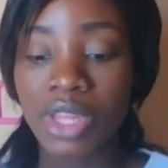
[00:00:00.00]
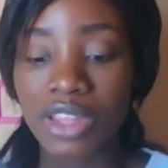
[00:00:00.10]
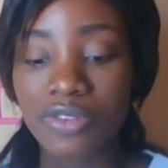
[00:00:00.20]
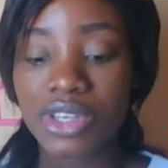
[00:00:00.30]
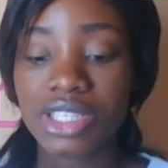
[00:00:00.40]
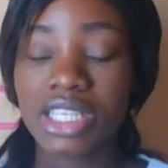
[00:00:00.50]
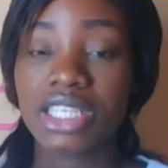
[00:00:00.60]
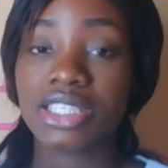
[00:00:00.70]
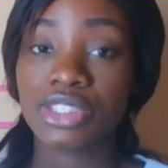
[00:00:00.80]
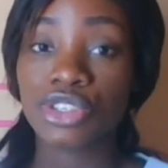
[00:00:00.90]
The first
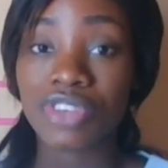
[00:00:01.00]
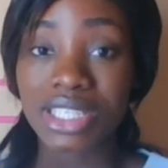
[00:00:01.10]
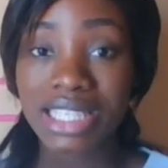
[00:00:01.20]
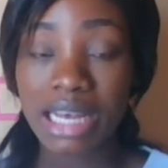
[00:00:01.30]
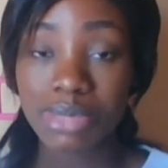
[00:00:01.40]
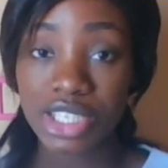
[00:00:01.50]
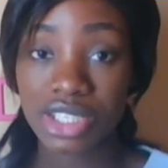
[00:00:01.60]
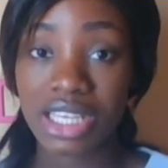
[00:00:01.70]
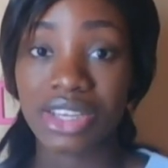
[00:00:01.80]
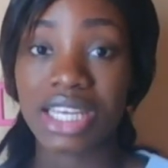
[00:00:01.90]
thing is you've
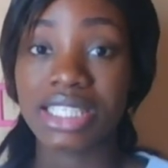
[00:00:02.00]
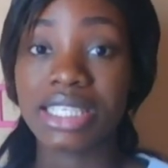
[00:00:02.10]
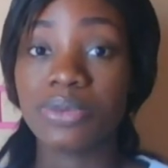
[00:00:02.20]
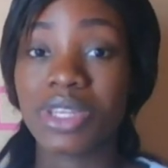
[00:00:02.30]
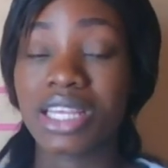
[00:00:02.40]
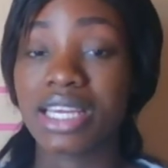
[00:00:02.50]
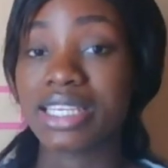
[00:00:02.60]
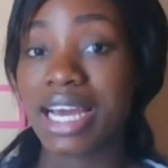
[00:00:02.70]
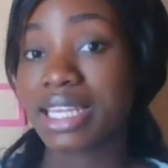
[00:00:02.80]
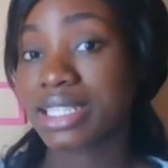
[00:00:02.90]
established that you are dealing with a
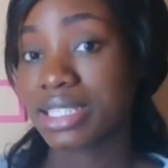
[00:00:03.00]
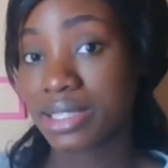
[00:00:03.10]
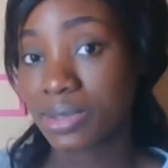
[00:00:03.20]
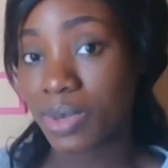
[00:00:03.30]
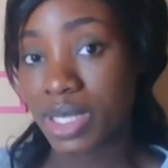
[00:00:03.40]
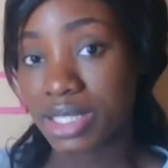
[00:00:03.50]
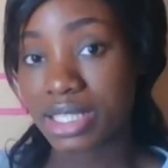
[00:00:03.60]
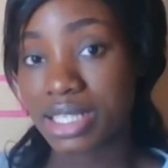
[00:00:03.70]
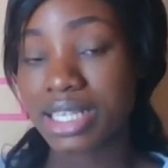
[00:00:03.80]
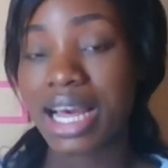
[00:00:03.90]

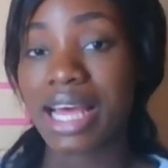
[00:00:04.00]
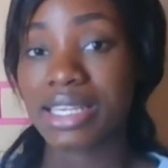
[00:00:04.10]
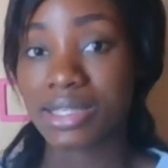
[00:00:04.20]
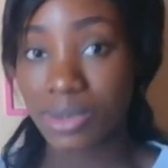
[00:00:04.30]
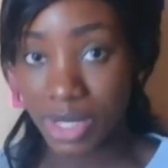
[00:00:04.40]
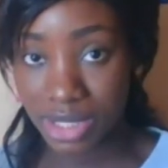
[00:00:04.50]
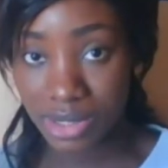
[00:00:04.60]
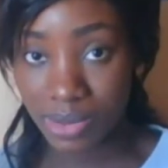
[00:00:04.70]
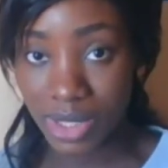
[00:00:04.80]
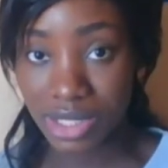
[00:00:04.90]
1920 and a
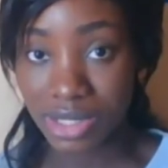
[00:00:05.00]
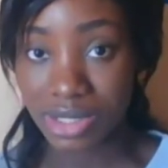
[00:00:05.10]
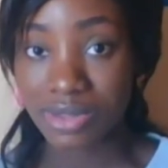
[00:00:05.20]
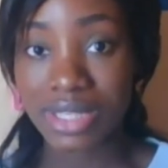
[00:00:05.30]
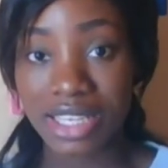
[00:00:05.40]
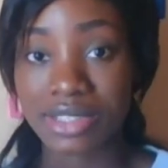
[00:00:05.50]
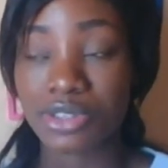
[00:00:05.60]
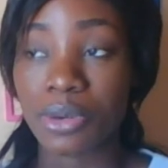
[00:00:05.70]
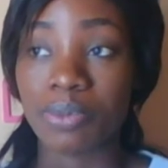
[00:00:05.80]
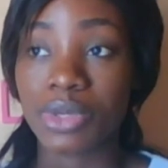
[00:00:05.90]
2020. That's
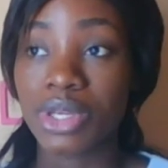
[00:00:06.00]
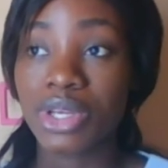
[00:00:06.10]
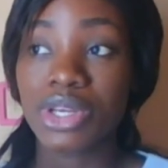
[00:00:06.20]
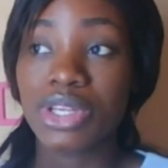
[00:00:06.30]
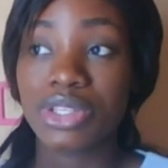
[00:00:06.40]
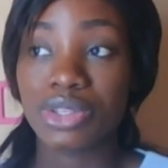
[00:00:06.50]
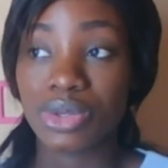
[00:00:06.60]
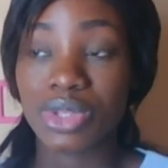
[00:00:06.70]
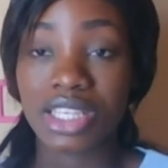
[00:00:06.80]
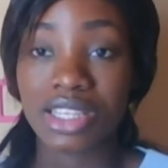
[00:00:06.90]
some, you
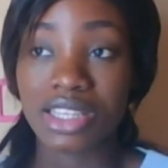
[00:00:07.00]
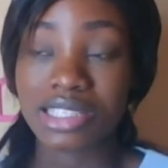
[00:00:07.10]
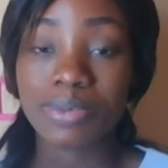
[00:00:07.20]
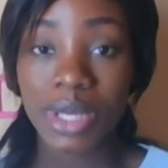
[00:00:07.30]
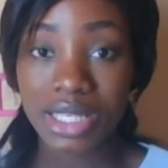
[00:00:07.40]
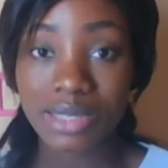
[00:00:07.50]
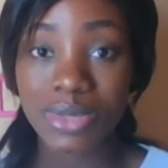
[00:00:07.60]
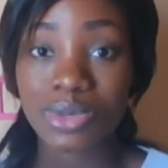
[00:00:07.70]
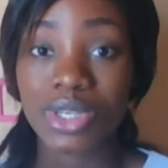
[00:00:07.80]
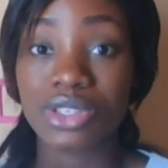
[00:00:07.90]
know, the, the space
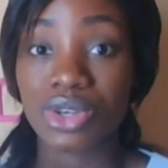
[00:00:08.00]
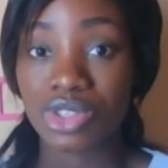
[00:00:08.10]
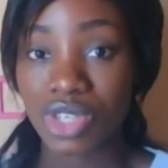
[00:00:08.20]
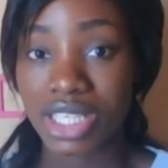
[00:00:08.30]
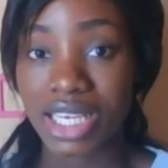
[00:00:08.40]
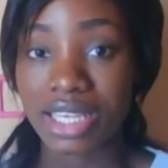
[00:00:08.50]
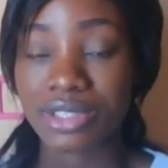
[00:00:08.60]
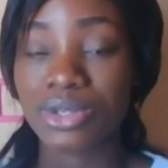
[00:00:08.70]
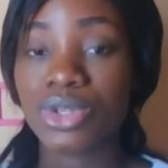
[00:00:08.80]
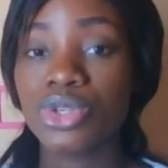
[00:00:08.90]
in between is 100
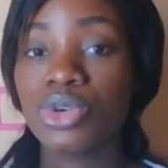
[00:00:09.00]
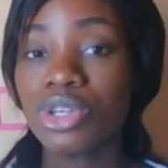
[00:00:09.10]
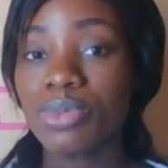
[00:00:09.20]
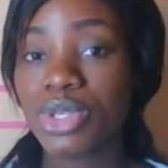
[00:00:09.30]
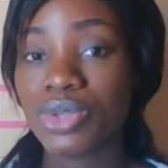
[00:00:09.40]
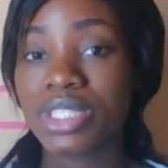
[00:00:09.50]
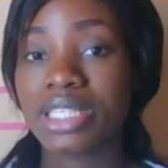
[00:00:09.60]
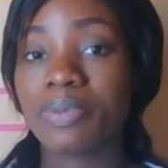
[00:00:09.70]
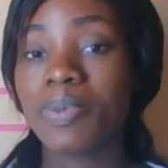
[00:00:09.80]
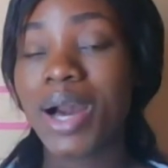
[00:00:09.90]
years. So you're going to be
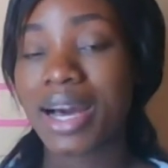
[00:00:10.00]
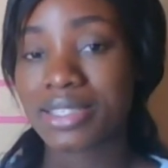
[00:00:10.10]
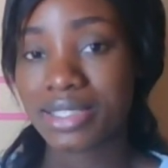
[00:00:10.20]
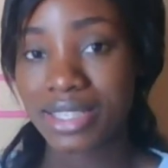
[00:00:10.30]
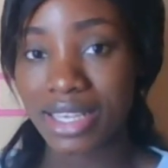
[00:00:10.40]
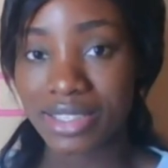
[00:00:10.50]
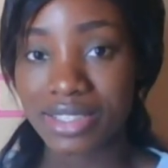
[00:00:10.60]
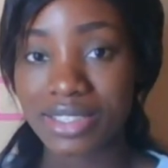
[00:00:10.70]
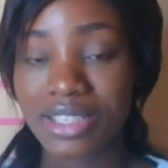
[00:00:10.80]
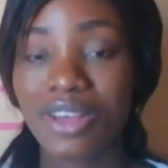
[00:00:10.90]
using past
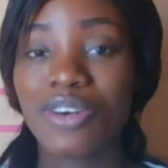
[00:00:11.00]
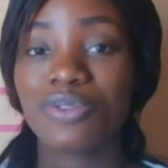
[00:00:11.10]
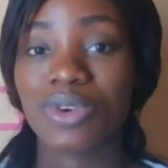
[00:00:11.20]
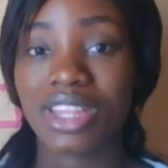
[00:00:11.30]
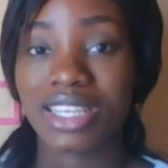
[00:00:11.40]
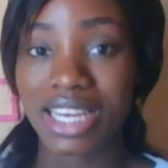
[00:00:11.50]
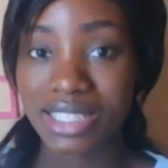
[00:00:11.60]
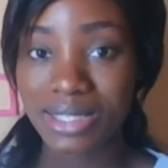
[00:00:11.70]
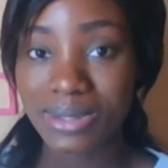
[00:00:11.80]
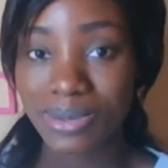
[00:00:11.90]
tense for the
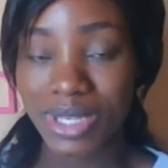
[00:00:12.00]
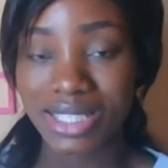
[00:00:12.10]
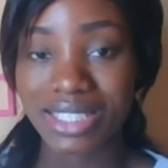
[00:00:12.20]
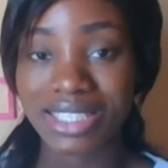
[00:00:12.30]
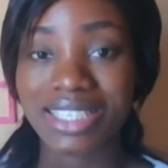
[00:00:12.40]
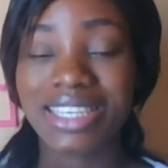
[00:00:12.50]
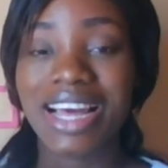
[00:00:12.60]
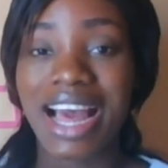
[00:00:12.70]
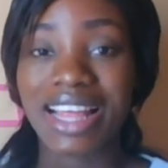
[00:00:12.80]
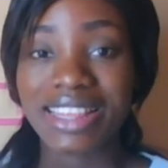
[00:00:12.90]
1920
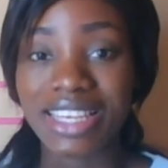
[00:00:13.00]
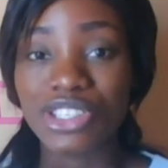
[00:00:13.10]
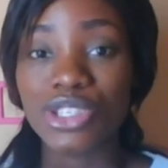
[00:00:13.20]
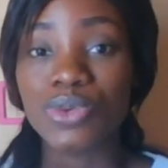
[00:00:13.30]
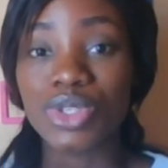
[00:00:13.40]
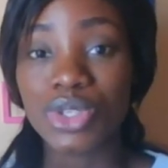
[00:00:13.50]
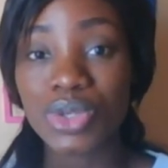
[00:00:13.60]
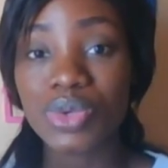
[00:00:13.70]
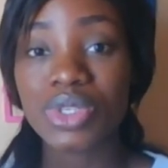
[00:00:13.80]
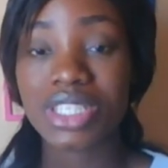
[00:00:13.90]
and then you would
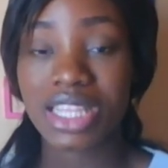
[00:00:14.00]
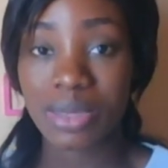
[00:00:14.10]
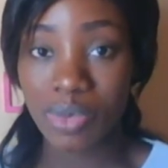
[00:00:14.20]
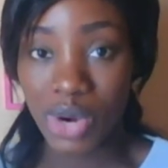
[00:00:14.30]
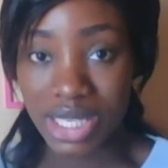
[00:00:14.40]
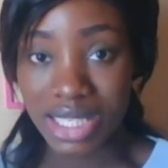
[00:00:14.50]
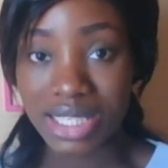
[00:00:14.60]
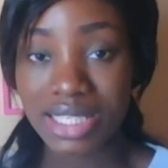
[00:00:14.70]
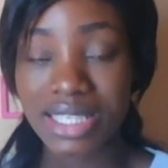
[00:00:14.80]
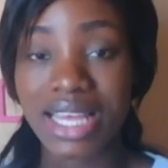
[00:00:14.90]
use the
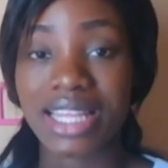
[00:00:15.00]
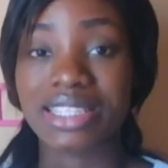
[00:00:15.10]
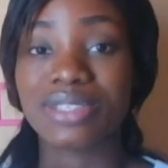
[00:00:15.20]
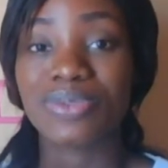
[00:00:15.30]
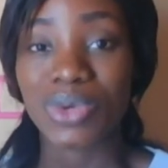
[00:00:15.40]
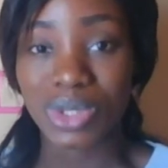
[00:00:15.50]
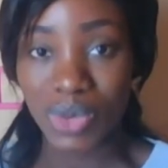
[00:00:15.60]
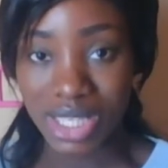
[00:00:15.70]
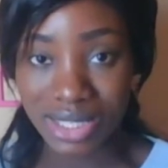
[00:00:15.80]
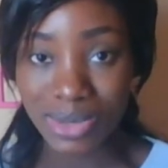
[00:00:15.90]
present tense for
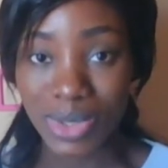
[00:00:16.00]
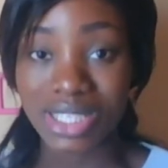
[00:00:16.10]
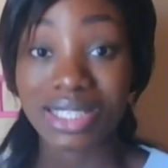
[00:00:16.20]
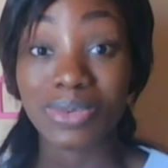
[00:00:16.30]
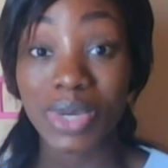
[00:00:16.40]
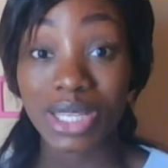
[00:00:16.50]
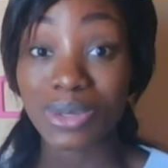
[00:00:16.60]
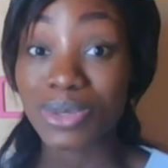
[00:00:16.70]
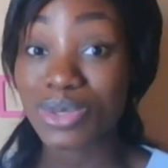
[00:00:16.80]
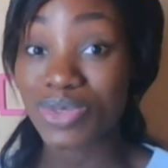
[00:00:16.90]
2020, the way it
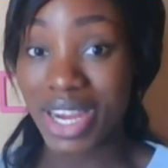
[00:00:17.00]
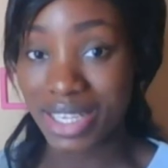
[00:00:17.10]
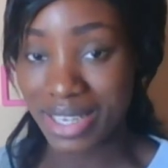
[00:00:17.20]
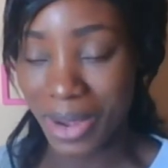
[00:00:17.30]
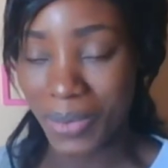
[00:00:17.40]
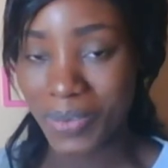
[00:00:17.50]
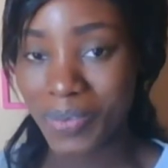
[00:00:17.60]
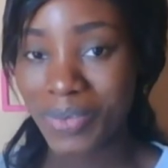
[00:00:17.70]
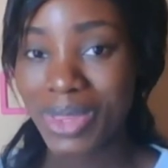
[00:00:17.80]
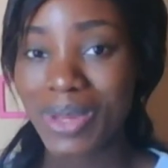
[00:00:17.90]
looks right now.
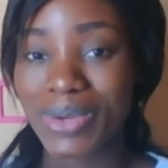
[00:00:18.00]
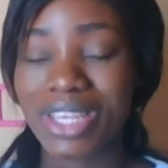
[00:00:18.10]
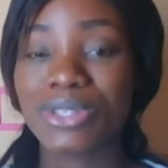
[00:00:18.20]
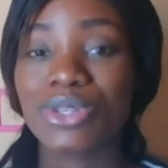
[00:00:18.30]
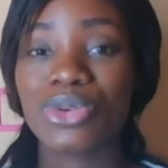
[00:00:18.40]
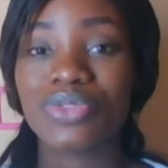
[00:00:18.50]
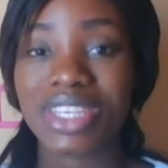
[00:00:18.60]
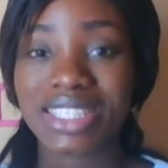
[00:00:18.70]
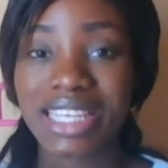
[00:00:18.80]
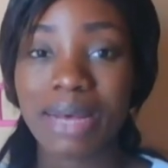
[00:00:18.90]
Okay, so you've
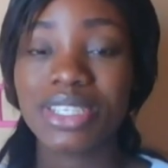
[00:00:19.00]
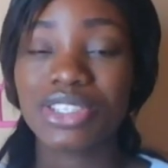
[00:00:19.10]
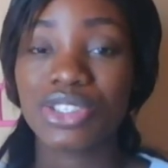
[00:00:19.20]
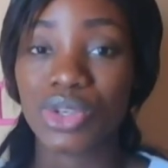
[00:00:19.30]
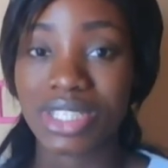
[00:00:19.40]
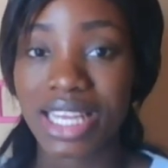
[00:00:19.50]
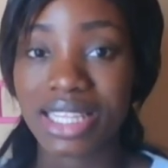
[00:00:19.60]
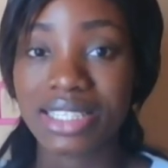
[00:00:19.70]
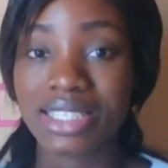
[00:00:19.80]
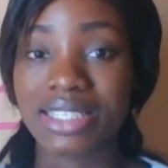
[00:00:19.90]
established your
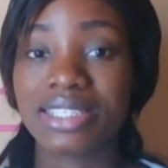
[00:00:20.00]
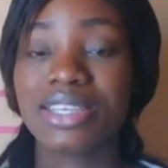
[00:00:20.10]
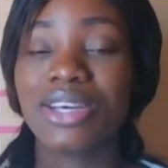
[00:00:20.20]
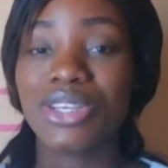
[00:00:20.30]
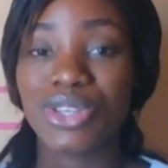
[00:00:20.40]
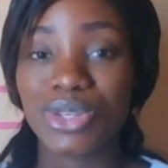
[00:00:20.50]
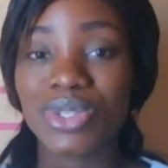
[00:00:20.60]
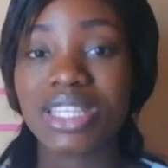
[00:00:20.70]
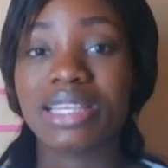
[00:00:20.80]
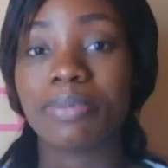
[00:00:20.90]
tenses. You're
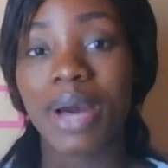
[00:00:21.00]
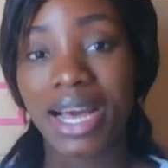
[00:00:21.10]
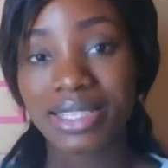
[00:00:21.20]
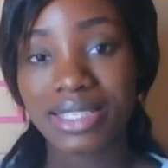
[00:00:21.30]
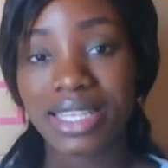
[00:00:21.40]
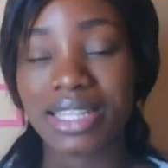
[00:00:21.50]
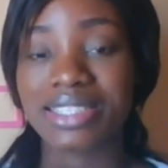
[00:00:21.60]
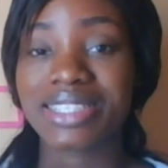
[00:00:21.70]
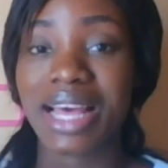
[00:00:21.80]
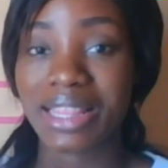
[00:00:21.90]
using the past
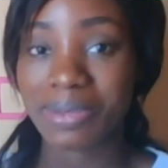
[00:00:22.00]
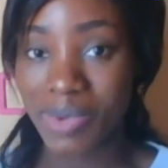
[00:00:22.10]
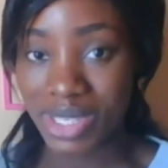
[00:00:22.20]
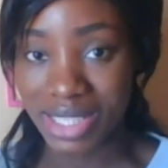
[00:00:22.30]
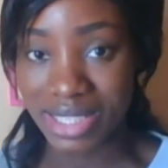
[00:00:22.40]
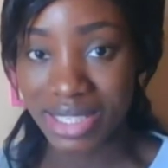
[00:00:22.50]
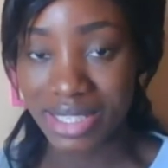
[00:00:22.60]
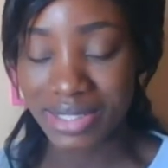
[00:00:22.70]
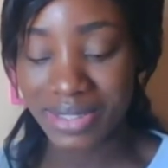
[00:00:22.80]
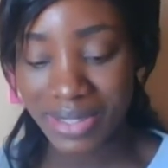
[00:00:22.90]
tense and the present
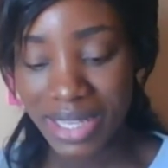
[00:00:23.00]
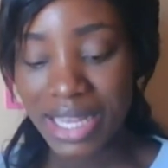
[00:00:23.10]
tense.